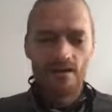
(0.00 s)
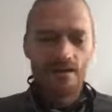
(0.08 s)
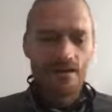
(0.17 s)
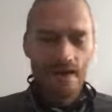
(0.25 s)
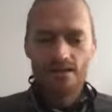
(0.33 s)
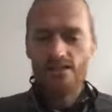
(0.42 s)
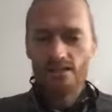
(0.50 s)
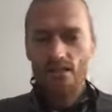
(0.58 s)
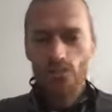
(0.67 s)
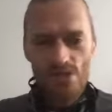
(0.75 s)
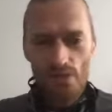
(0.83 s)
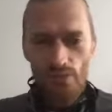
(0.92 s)
as it
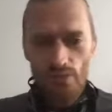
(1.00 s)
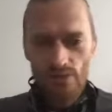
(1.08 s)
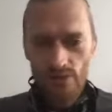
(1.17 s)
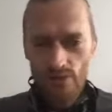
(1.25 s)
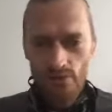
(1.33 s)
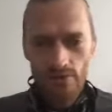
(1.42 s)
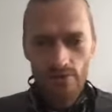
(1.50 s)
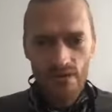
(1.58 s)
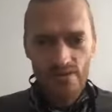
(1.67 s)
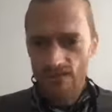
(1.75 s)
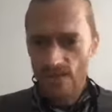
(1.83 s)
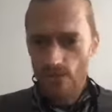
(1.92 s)
comes up with people,
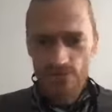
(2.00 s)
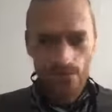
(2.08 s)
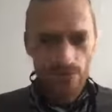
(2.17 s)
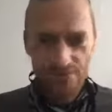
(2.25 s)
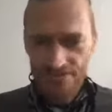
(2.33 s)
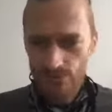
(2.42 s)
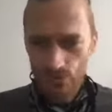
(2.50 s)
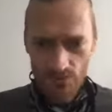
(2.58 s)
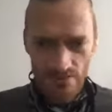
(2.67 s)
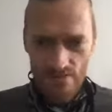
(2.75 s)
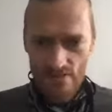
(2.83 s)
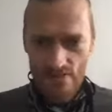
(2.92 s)
as it comes up with
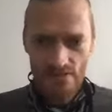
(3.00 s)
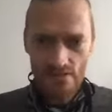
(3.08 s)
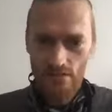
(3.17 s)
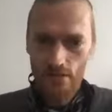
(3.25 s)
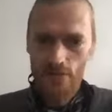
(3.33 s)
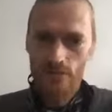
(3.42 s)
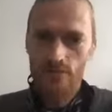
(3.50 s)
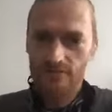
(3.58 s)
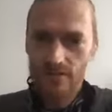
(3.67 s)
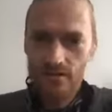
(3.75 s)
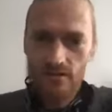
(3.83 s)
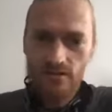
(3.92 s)
students. You know, if
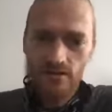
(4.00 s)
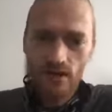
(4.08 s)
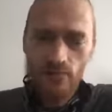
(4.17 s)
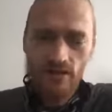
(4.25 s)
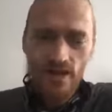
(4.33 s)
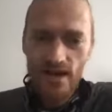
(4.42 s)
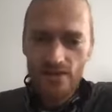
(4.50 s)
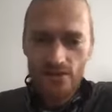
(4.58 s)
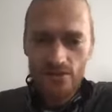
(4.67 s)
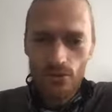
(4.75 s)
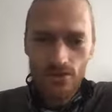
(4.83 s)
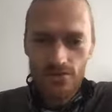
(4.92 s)
they come and ask
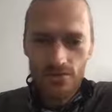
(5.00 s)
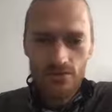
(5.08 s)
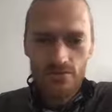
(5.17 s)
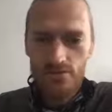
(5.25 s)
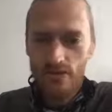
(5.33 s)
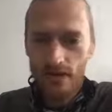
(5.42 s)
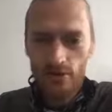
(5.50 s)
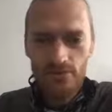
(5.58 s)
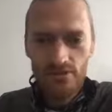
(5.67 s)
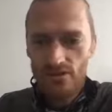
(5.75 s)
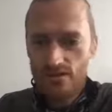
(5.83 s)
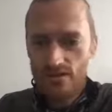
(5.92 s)
a question, I'll
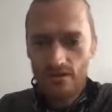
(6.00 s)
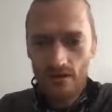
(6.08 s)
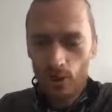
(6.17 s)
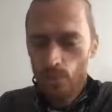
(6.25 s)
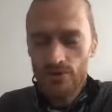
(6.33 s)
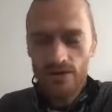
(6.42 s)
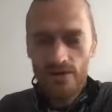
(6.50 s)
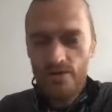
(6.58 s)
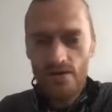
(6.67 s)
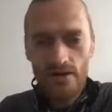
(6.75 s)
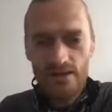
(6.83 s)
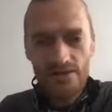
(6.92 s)
be as open and
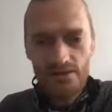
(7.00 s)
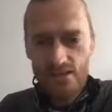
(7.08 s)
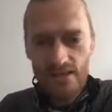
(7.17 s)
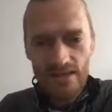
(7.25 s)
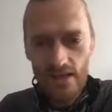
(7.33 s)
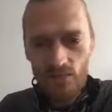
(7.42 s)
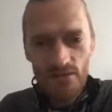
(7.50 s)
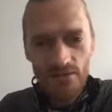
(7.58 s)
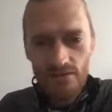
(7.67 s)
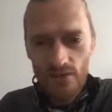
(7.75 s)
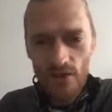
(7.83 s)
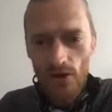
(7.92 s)
as honest as I can
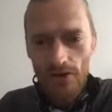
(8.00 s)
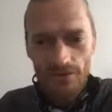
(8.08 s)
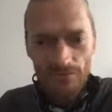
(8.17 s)
be about it.